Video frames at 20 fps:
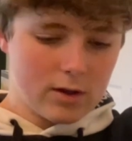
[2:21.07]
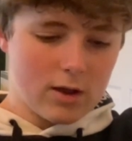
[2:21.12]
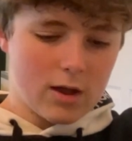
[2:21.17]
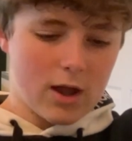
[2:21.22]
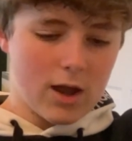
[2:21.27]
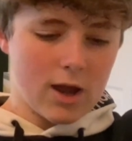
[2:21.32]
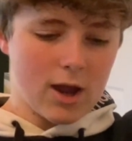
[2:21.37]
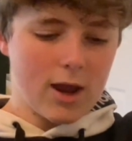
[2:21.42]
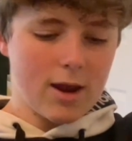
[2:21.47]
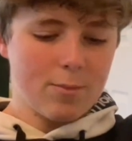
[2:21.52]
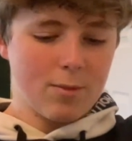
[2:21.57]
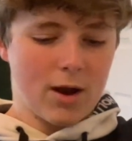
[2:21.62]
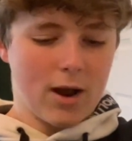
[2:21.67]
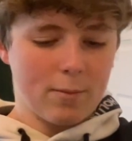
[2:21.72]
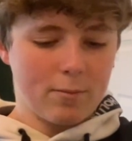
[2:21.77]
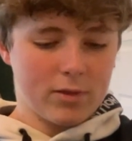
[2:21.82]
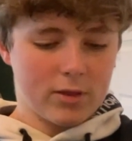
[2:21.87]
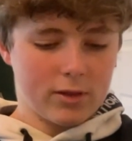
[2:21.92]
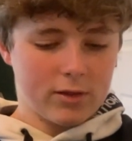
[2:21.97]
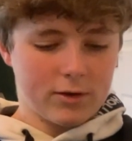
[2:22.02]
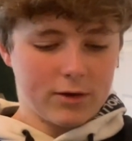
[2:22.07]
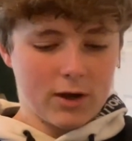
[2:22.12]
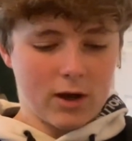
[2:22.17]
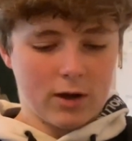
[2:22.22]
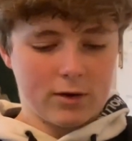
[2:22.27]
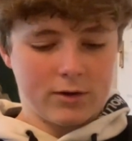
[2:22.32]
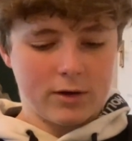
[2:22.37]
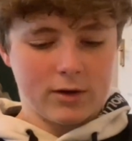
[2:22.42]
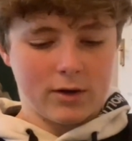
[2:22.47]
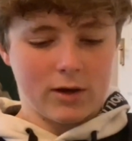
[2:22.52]
Abraham
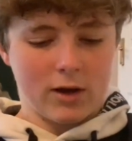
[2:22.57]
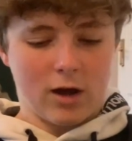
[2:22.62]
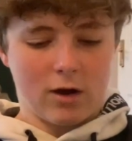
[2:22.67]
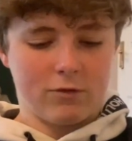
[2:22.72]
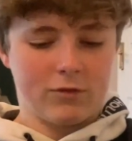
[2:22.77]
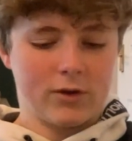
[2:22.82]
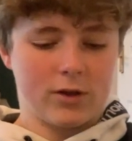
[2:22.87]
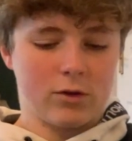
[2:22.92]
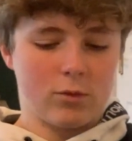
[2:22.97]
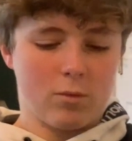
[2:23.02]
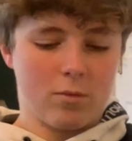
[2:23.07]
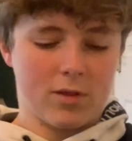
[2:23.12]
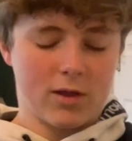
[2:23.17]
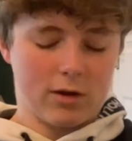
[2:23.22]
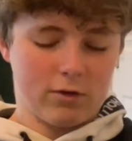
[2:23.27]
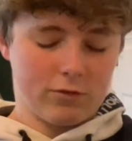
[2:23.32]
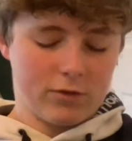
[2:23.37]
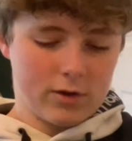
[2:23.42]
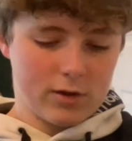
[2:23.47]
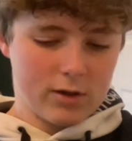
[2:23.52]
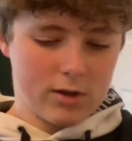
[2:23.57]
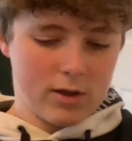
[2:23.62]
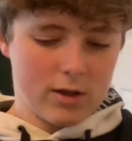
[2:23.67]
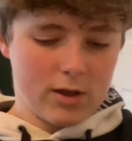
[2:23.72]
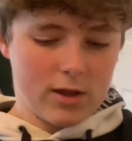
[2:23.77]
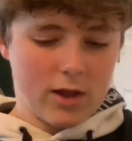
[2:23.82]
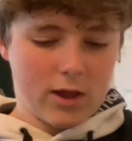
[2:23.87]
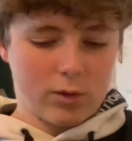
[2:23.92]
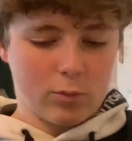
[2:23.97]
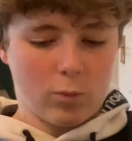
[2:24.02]
started laughing to himself.
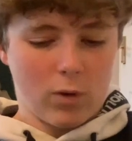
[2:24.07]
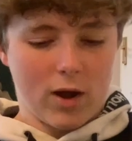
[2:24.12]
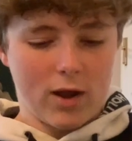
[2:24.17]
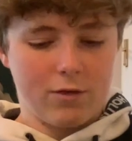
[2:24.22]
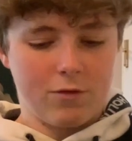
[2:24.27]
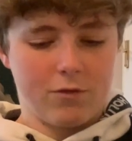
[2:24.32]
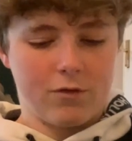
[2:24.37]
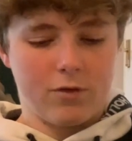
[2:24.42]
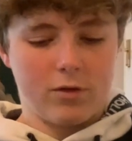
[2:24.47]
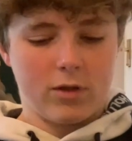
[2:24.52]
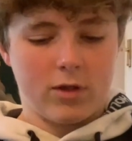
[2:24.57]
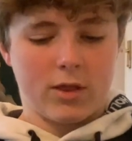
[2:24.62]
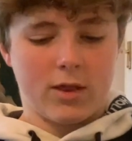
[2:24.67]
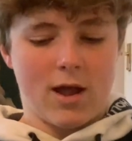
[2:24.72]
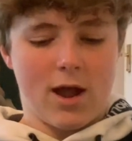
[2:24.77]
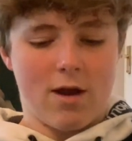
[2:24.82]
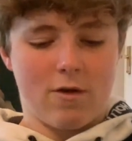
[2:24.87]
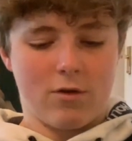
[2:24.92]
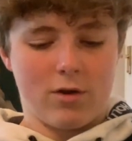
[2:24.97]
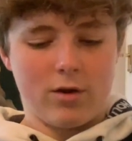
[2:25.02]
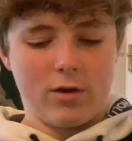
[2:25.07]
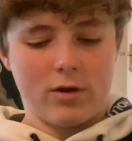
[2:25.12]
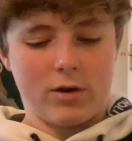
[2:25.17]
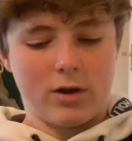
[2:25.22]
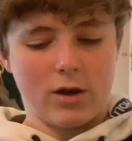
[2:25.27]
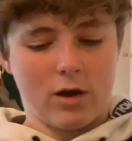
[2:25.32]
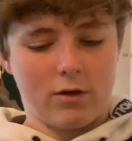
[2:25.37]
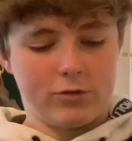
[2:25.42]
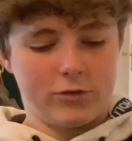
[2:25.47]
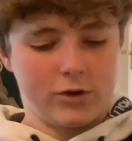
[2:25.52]
His wife, Sarah,
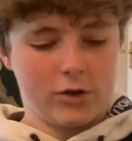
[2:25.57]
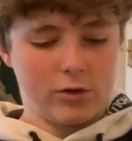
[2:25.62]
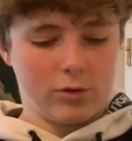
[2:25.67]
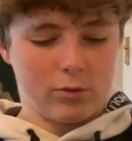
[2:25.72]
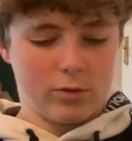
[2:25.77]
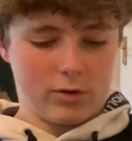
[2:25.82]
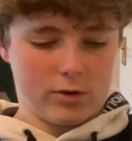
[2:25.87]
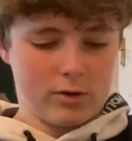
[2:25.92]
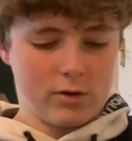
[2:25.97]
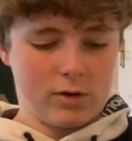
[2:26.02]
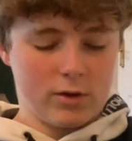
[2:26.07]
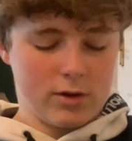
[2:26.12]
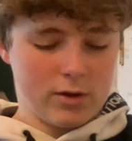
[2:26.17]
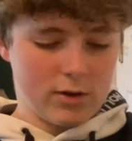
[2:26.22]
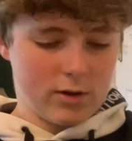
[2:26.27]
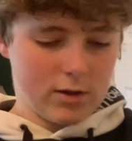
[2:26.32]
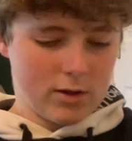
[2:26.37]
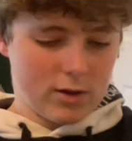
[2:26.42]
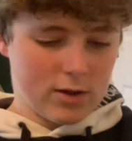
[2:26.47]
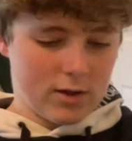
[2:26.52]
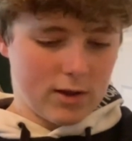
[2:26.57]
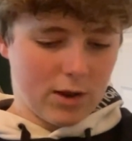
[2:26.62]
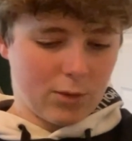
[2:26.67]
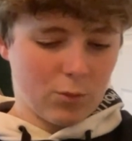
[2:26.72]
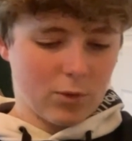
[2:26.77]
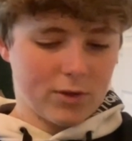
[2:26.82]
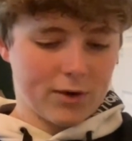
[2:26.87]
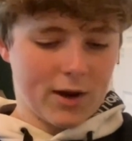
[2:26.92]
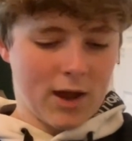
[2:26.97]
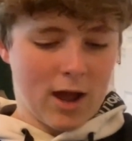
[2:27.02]
laughed too. It
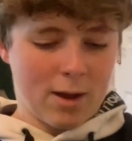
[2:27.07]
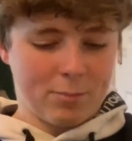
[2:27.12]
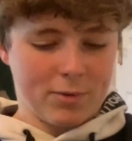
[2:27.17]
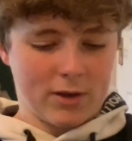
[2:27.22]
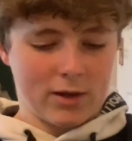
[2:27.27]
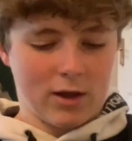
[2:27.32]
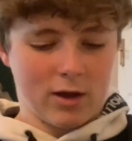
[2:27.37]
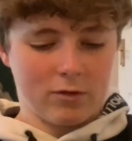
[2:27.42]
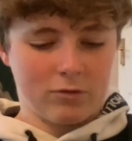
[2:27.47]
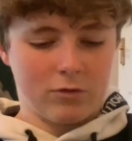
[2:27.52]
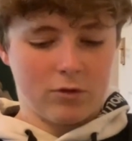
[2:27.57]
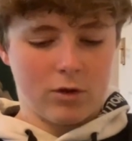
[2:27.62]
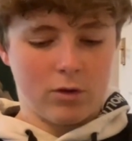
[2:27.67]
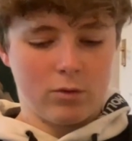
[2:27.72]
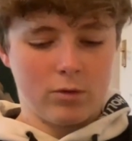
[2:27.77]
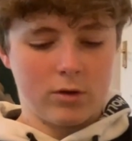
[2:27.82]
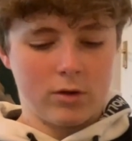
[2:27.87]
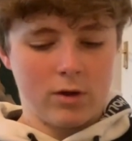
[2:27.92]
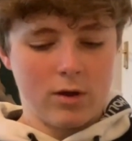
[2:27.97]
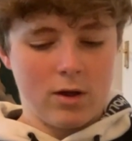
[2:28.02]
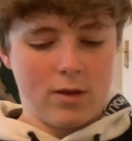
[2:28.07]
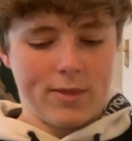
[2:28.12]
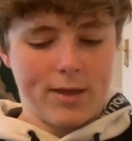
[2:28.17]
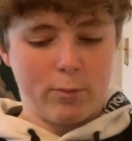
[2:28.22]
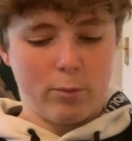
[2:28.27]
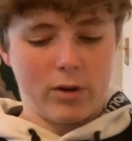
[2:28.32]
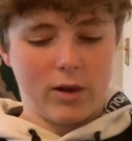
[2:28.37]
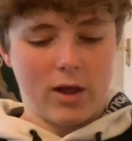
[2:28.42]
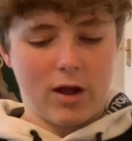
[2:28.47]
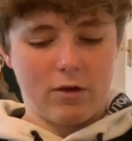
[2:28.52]
wasn't a happy laugh though. They were
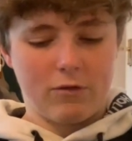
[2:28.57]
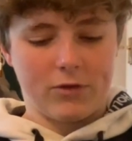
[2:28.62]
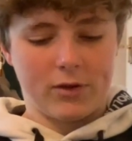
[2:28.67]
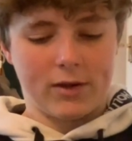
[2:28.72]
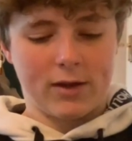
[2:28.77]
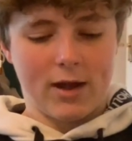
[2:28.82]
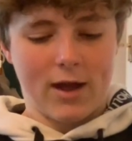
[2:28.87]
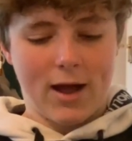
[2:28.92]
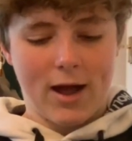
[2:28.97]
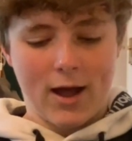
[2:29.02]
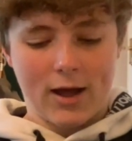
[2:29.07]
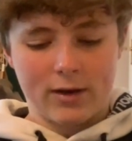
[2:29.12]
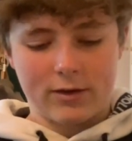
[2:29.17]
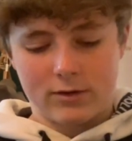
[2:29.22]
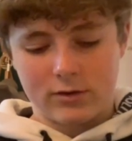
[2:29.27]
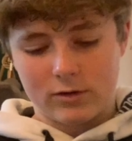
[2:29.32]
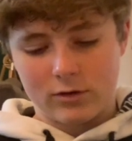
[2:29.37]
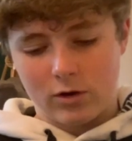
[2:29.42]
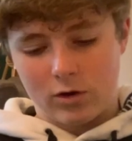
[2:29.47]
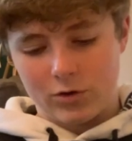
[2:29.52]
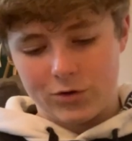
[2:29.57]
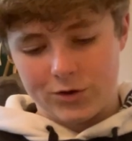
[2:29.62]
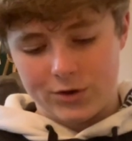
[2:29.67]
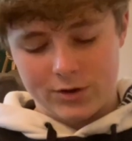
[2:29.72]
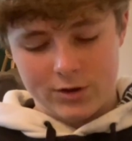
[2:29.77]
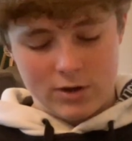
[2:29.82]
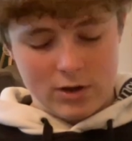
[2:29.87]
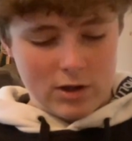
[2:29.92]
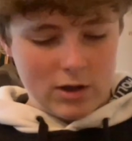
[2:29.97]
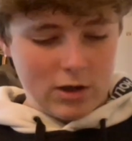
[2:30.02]
laughing at God.
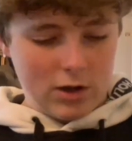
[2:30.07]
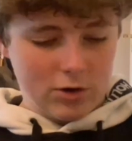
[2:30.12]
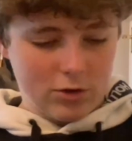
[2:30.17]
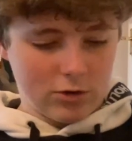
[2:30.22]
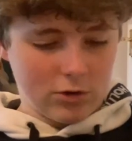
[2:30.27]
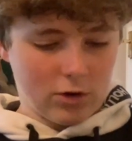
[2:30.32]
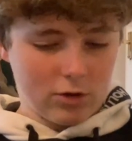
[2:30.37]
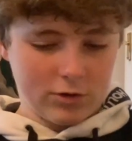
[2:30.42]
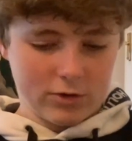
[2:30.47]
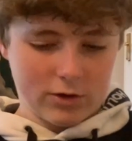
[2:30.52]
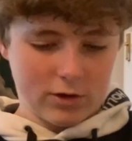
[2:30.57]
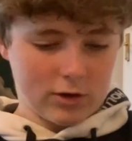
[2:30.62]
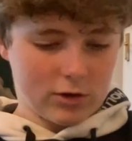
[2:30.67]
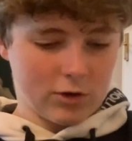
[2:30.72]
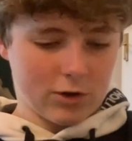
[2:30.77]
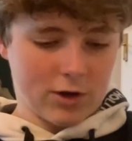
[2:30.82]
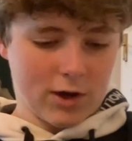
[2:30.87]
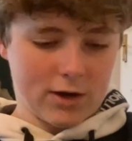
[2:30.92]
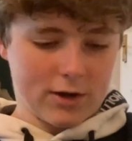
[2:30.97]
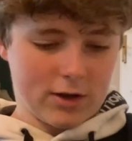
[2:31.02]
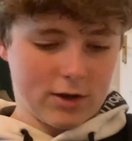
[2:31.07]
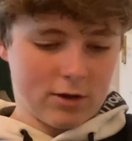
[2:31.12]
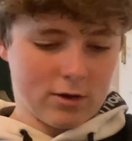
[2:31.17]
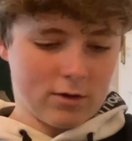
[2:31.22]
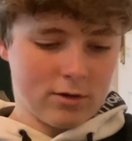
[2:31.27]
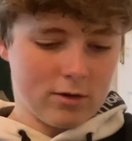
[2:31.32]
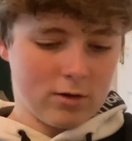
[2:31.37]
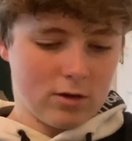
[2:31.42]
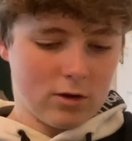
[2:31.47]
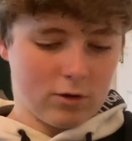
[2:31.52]
Not a good idea,
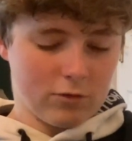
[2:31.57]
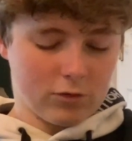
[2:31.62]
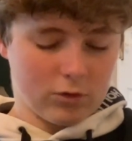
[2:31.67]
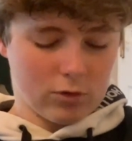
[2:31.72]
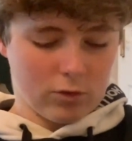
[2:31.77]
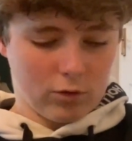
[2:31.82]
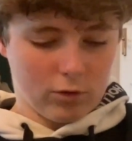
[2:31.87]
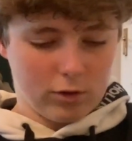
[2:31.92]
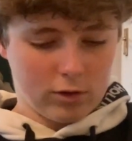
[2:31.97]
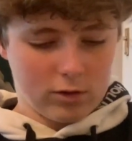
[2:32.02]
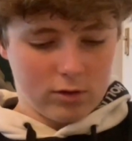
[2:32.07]
of course.